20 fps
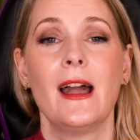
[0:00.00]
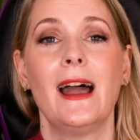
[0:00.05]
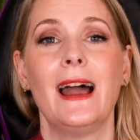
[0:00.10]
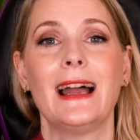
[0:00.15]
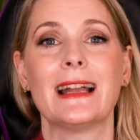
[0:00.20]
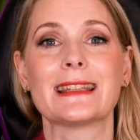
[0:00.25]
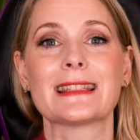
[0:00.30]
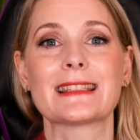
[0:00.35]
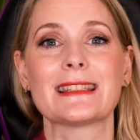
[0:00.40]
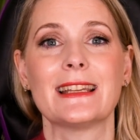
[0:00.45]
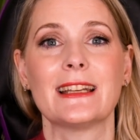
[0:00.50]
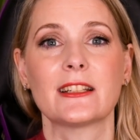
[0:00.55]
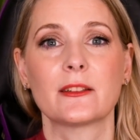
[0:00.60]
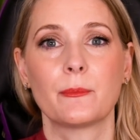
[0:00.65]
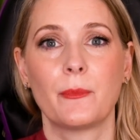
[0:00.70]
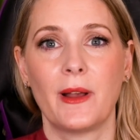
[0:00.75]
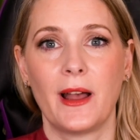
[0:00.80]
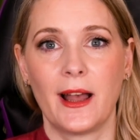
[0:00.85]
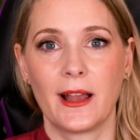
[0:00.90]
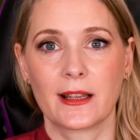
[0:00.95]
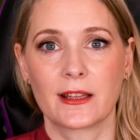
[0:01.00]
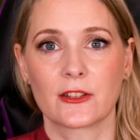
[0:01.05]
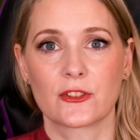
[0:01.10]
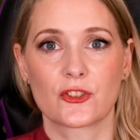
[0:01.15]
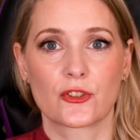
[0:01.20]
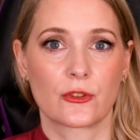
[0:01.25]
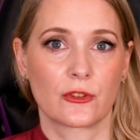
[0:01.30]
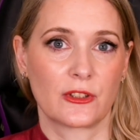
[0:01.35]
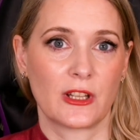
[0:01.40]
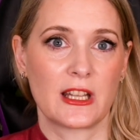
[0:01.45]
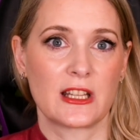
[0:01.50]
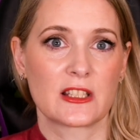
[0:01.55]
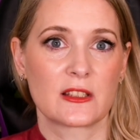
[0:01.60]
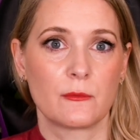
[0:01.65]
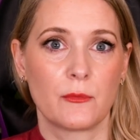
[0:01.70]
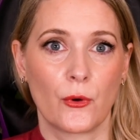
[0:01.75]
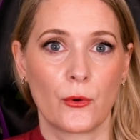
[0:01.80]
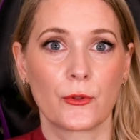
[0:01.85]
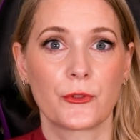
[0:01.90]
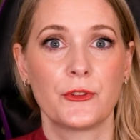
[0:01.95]
And said package contains
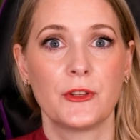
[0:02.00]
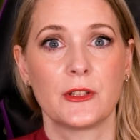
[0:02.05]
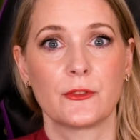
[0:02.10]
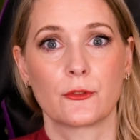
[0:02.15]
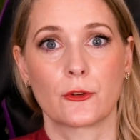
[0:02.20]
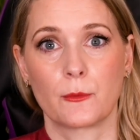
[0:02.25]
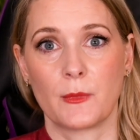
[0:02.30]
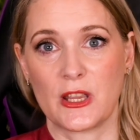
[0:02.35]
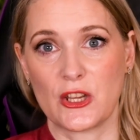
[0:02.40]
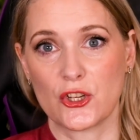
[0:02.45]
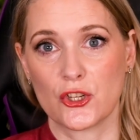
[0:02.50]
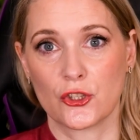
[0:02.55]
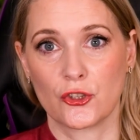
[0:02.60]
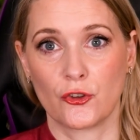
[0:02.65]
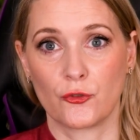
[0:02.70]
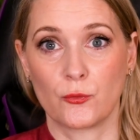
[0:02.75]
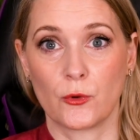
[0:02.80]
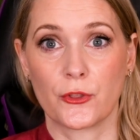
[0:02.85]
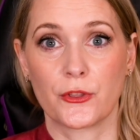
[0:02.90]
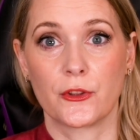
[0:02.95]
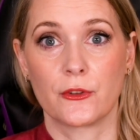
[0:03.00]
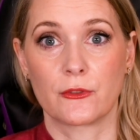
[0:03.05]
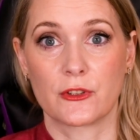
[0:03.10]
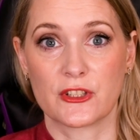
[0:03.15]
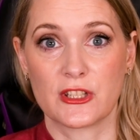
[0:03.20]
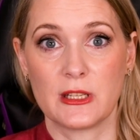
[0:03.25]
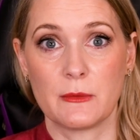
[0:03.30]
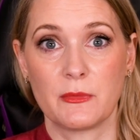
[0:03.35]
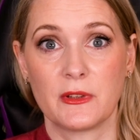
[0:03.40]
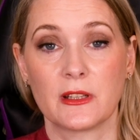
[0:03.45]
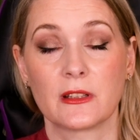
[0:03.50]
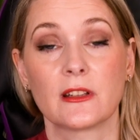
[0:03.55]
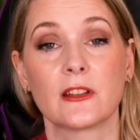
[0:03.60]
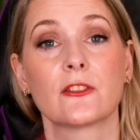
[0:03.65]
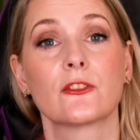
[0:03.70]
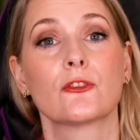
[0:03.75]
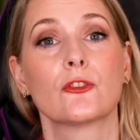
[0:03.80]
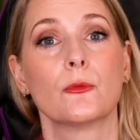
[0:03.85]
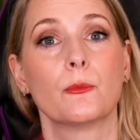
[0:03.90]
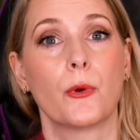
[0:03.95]
both the information of what the recipient
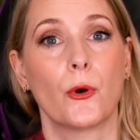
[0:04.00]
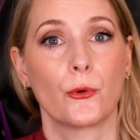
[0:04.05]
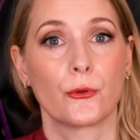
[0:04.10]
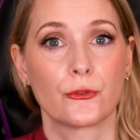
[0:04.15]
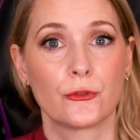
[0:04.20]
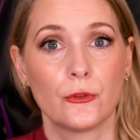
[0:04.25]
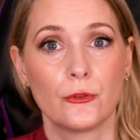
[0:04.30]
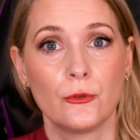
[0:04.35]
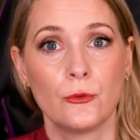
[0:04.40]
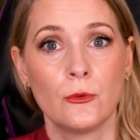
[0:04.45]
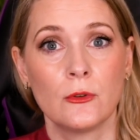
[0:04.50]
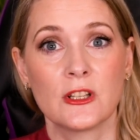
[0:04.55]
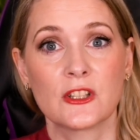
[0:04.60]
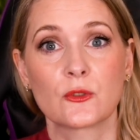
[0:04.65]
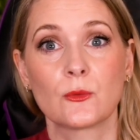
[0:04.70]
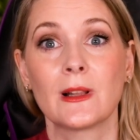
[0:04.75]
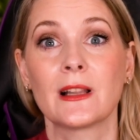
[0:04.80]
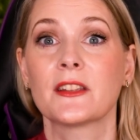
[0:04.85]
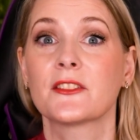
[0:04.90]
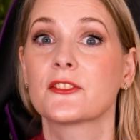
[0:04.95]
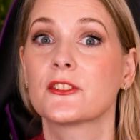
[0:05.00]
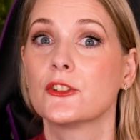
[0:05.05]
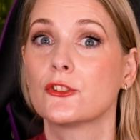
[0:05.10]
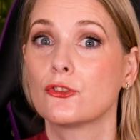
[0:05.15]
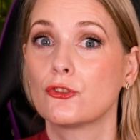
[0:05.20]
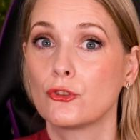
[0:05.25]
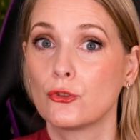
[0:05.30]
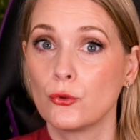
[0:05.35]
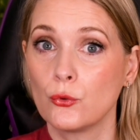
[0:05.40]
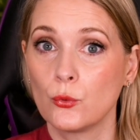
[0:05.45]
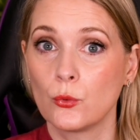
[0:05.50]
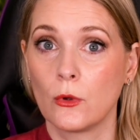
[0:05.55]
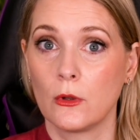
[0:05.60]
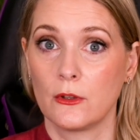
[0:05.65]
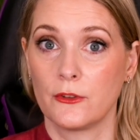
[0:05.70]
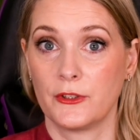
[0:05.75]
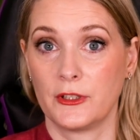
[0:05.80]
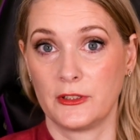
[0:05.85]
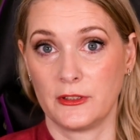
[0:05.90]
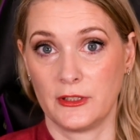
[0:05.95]
is supposed to do, as well as the tool it